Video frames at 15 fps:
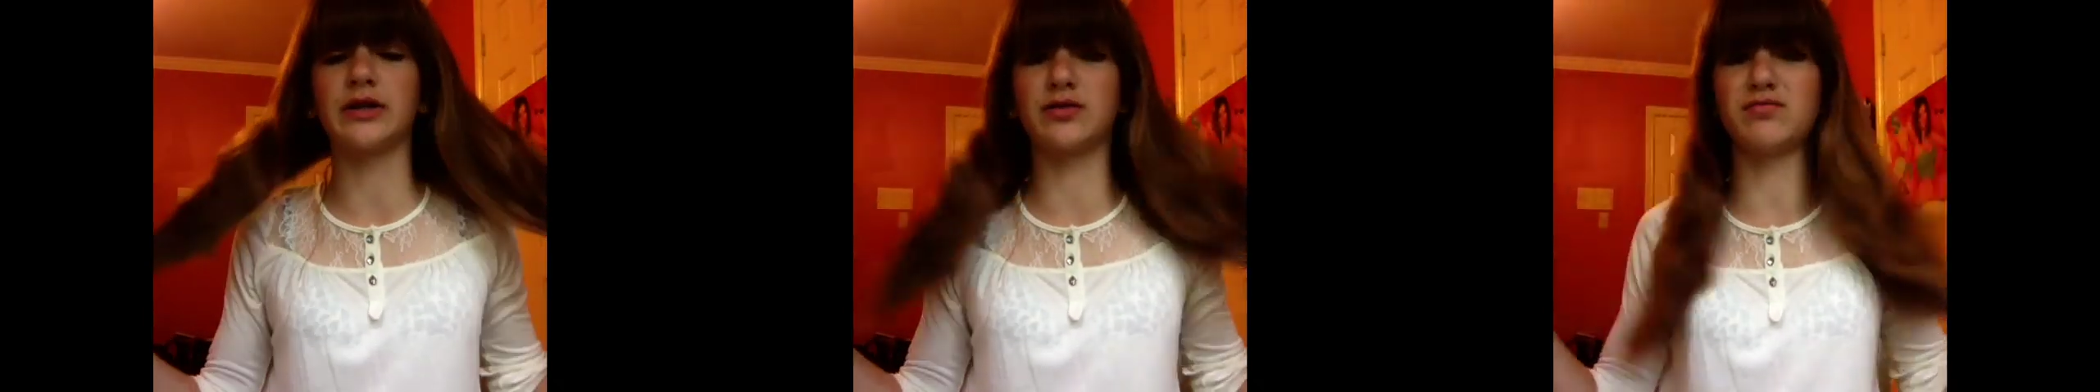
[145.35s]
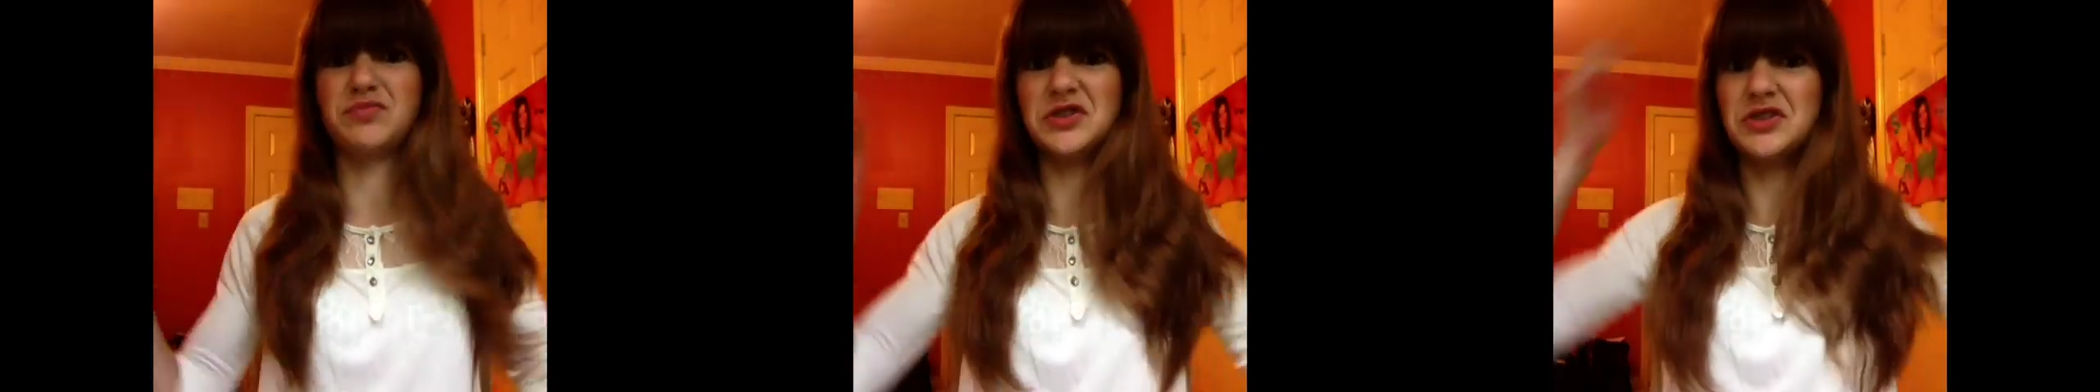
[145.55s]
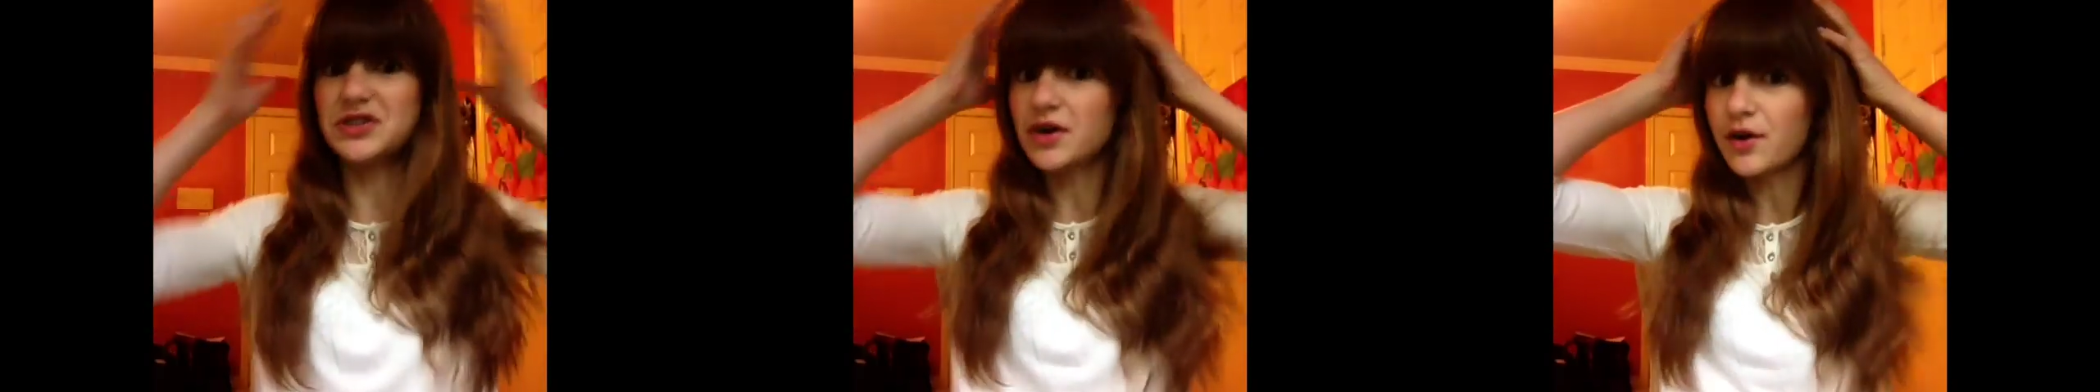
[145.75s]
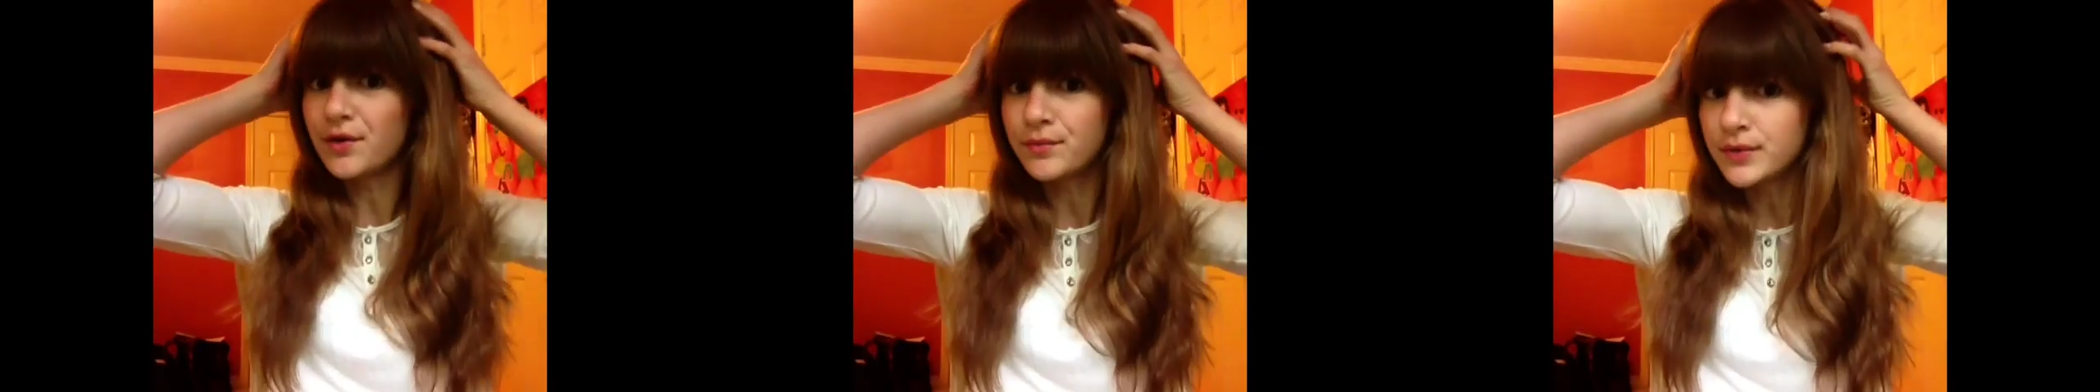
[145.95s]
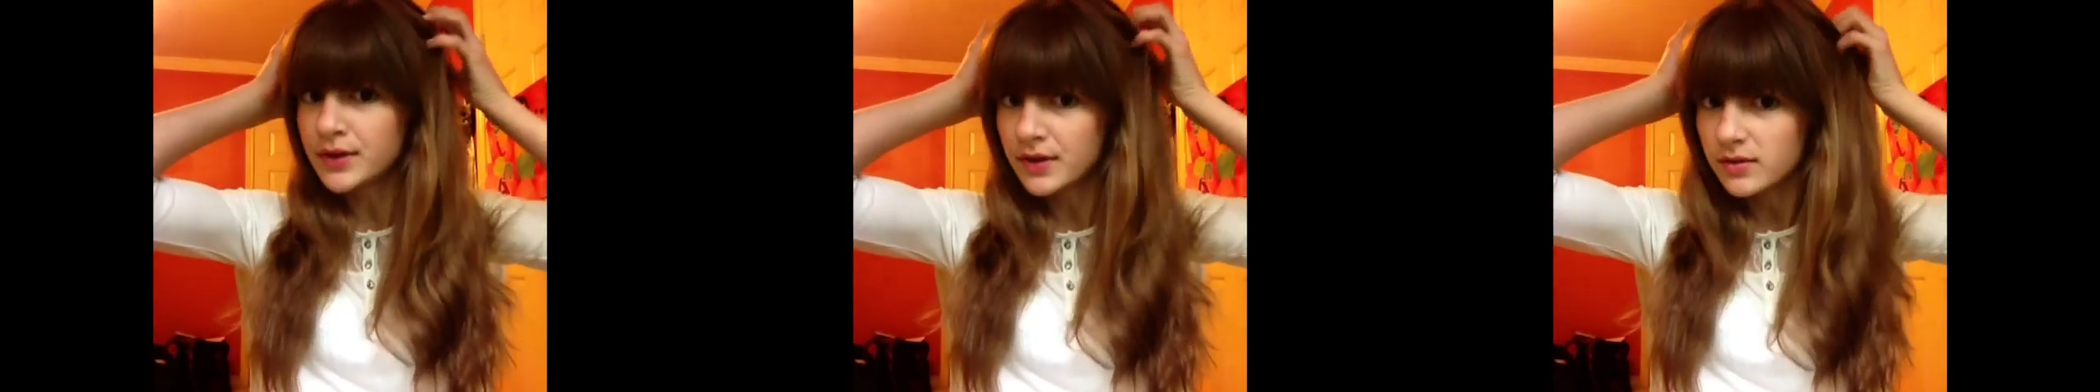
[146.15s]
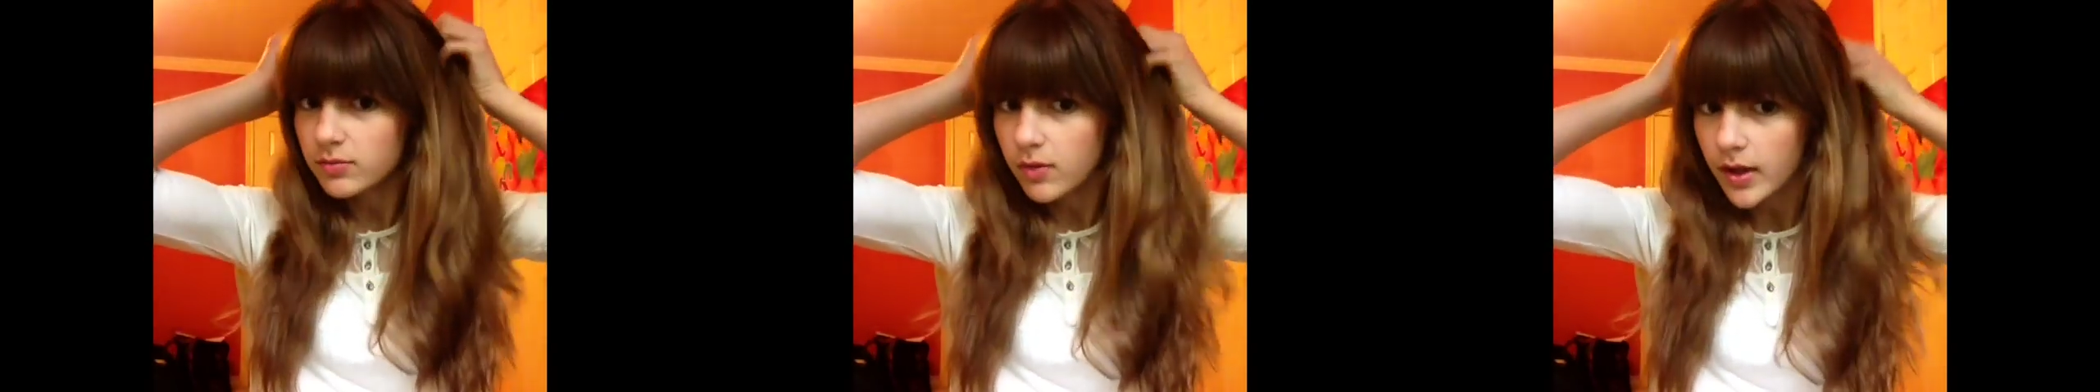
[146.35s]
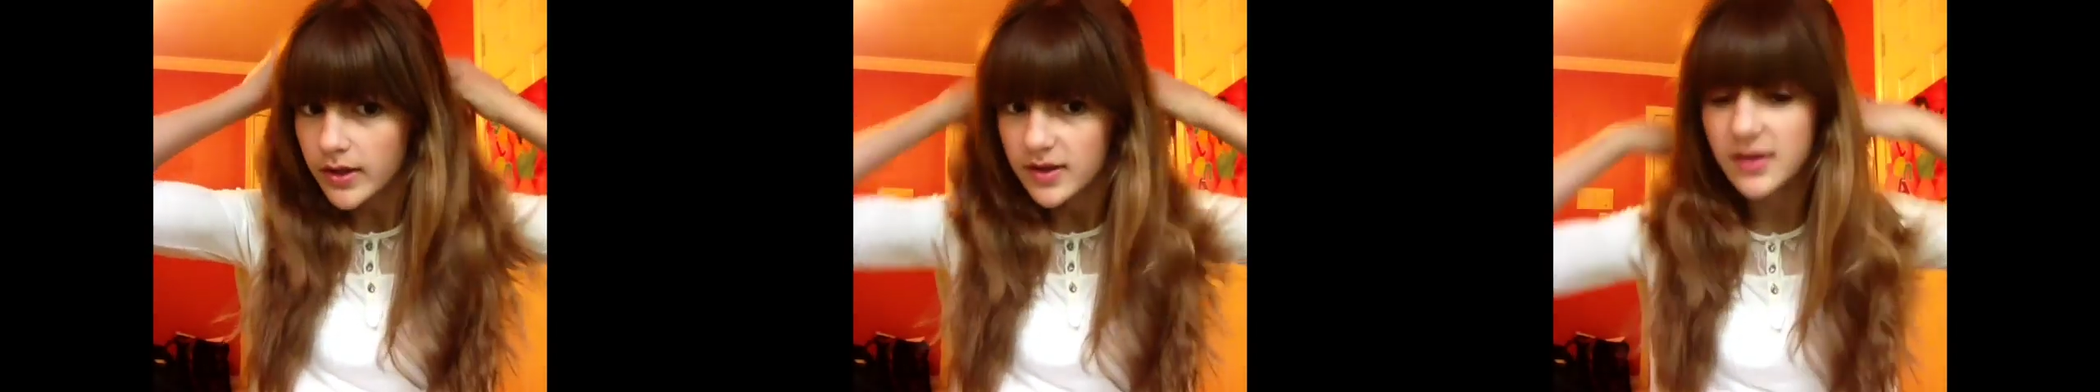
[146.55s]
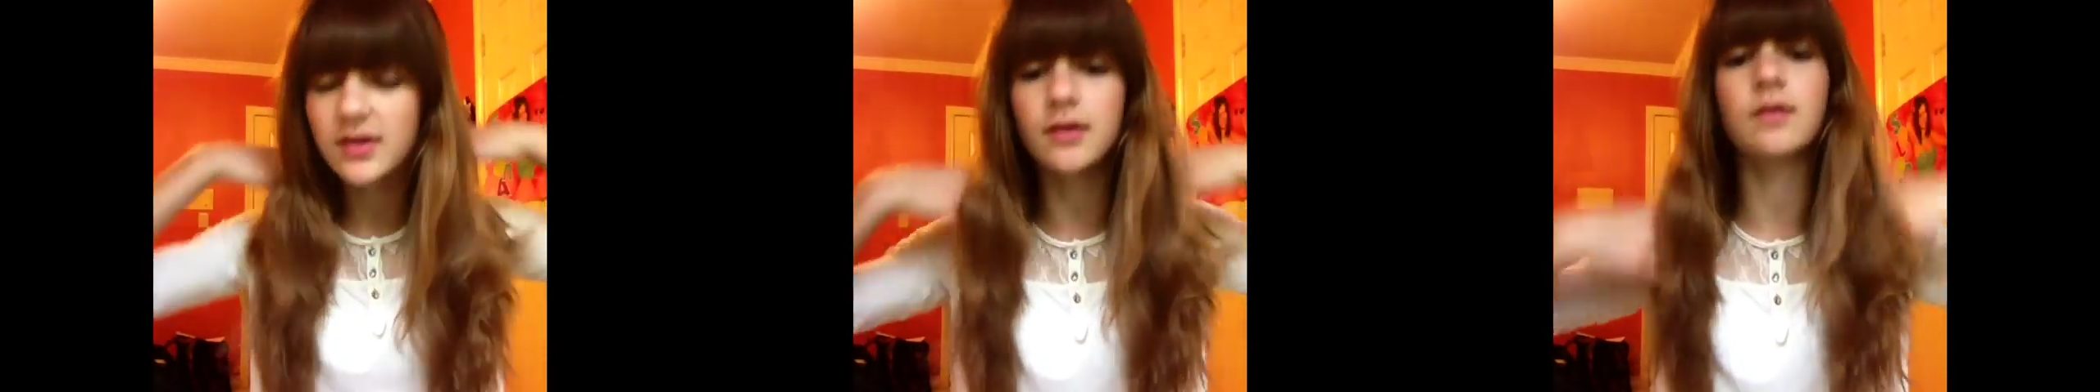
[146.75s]
Don't put it on when it's
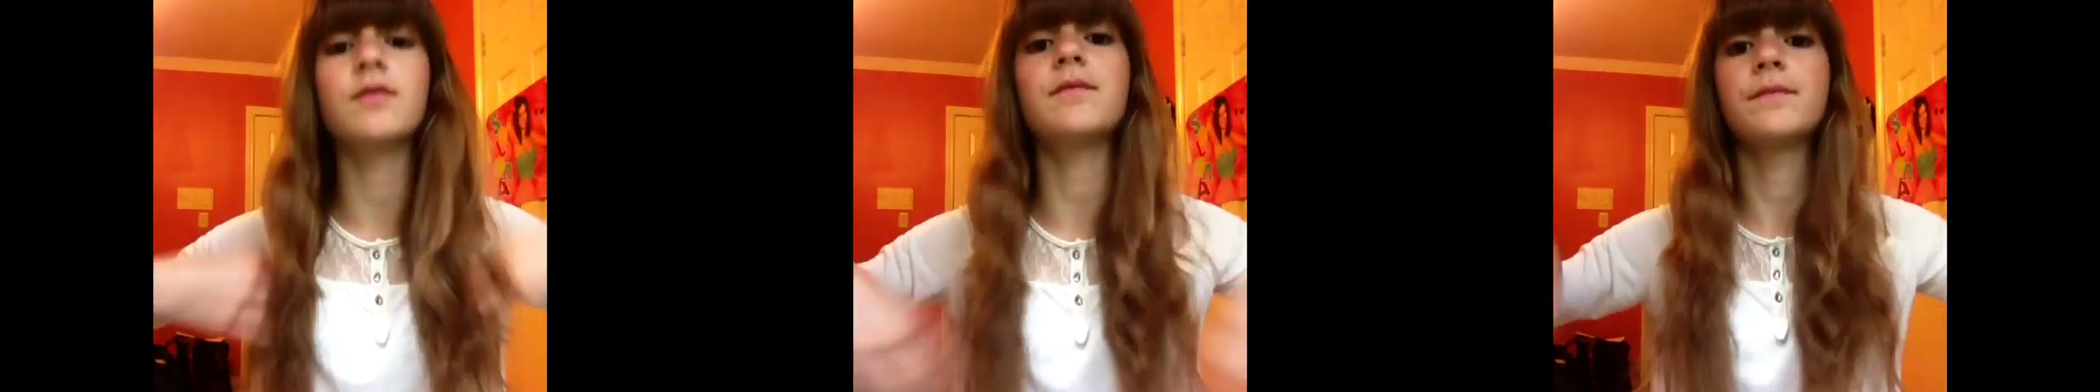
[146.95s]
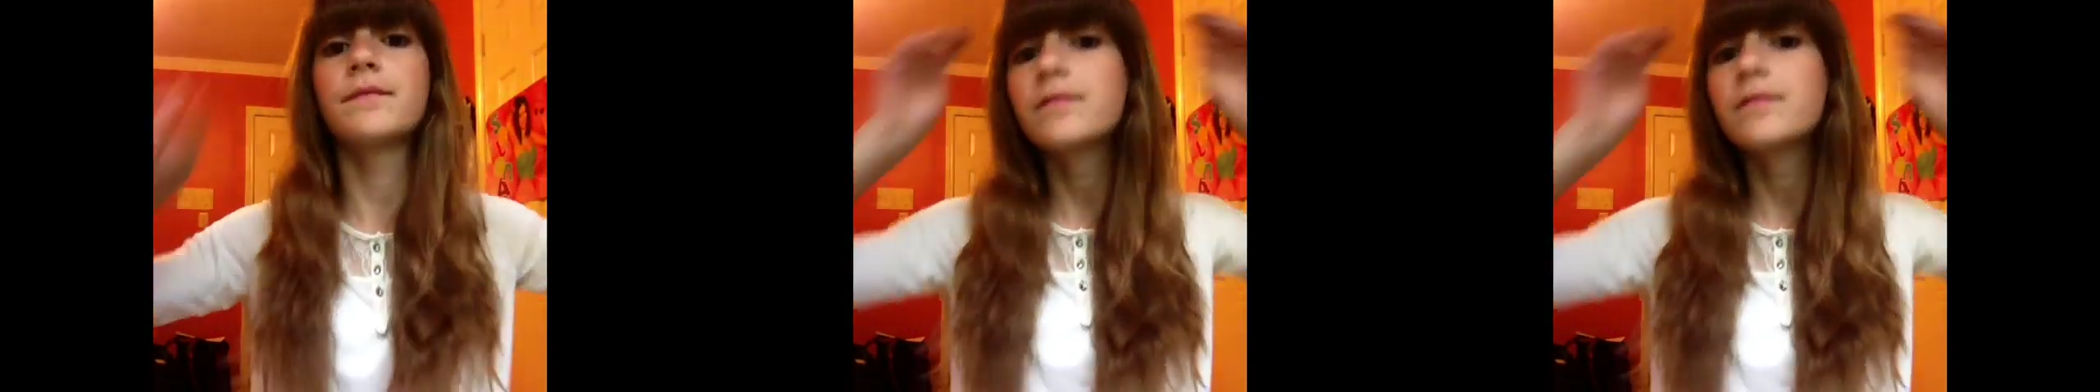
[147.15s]
wet still.